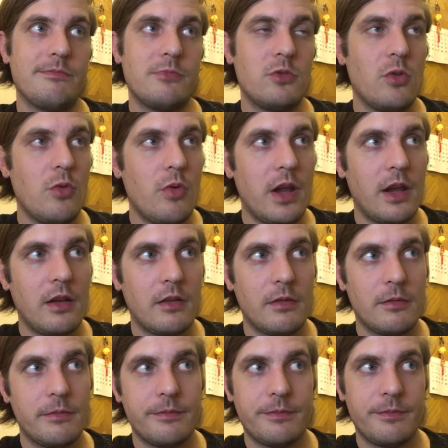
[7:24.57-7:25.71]

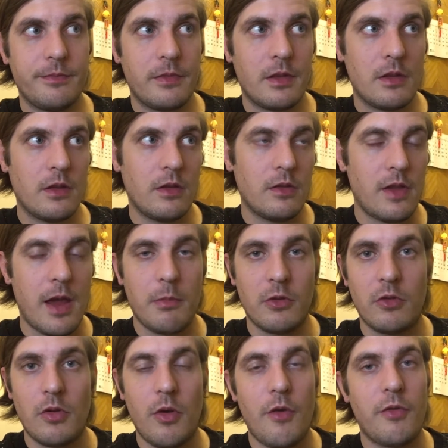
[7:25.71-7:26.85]
doing them a
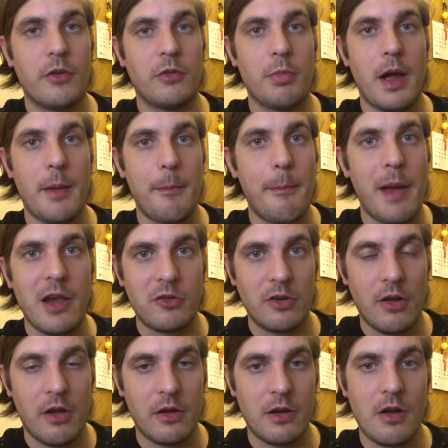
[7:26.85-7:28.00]
service by
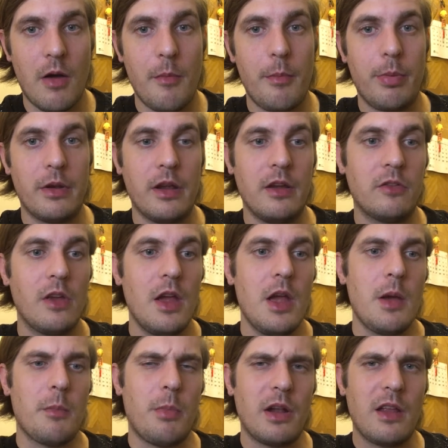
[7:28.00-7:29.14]
bashing other companies
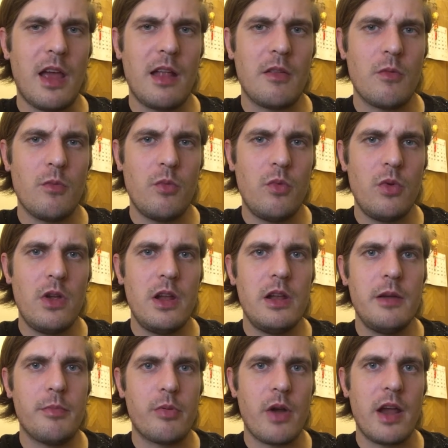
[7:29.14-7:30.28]
but that
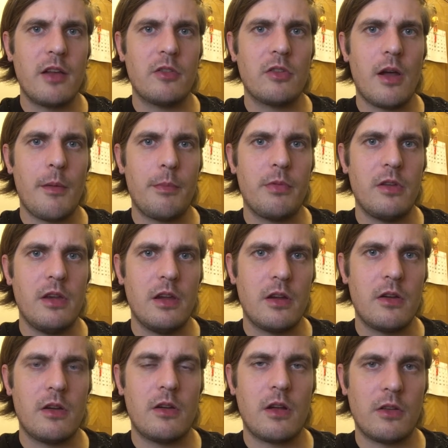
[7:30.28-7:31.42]
really breaks up the
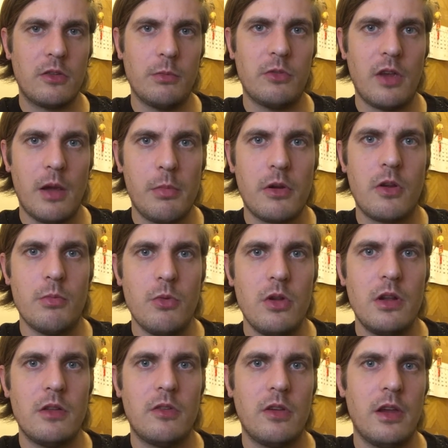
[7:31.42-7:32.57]
custom saber
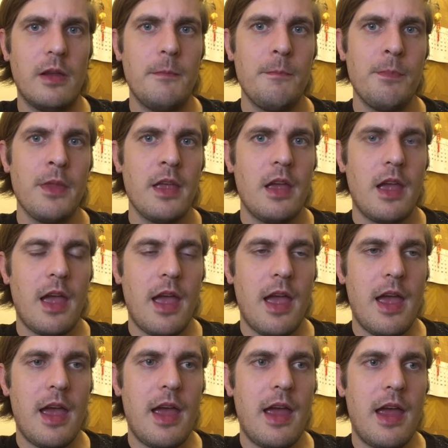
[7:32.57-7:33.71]
community
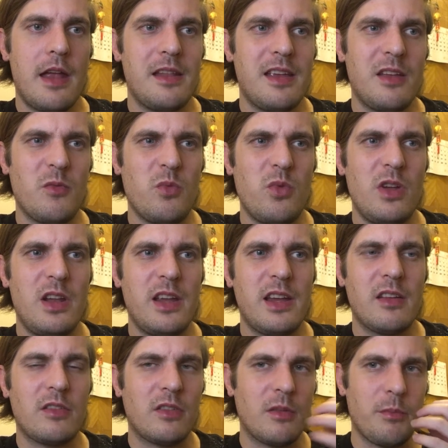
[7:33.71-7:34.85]
and it really
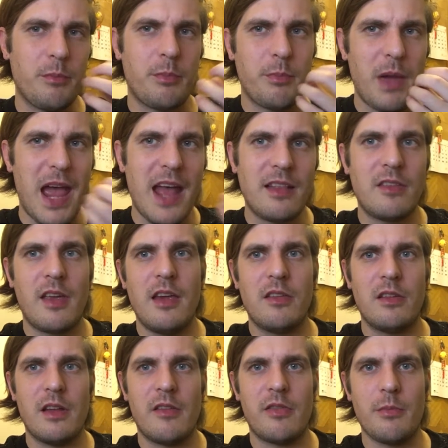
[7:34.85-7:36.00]
gets a bad
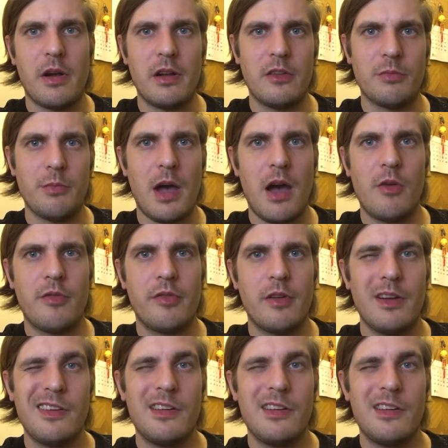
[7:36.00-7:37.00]
taste in everybody's mouth